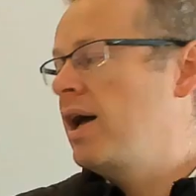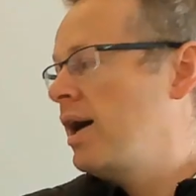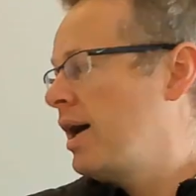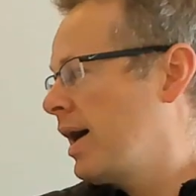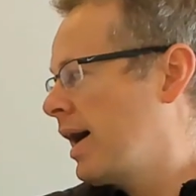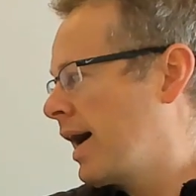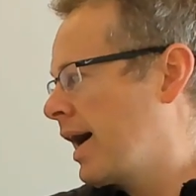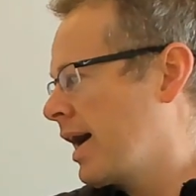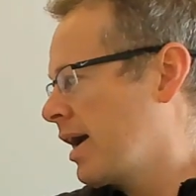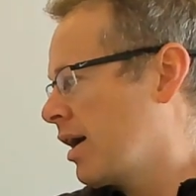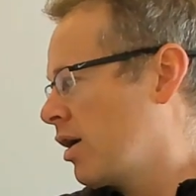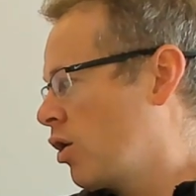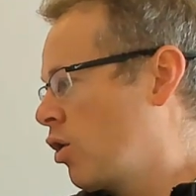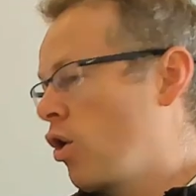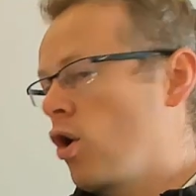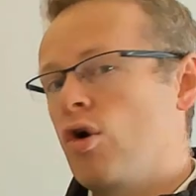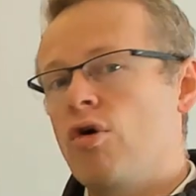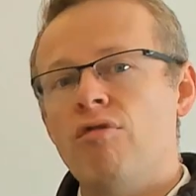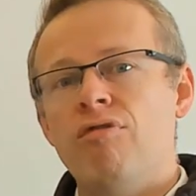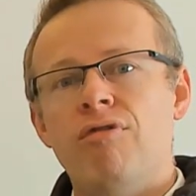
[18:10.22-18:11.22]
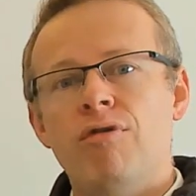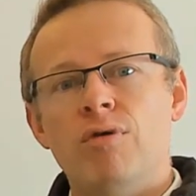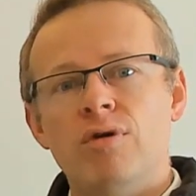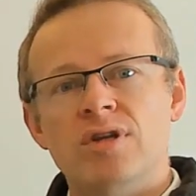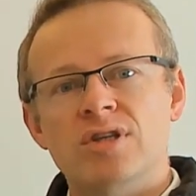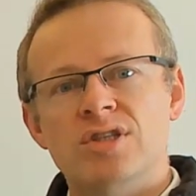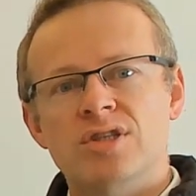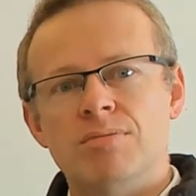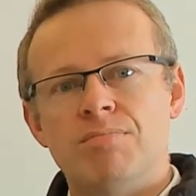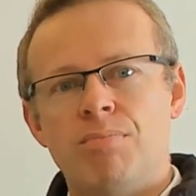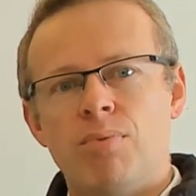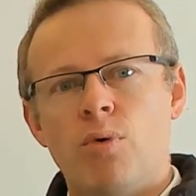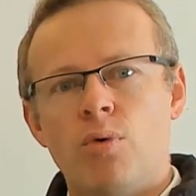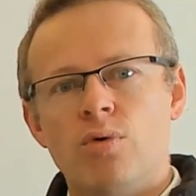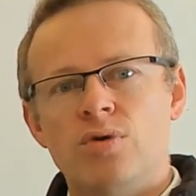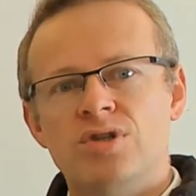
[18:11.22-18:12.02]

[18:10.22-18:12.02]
a confluence support.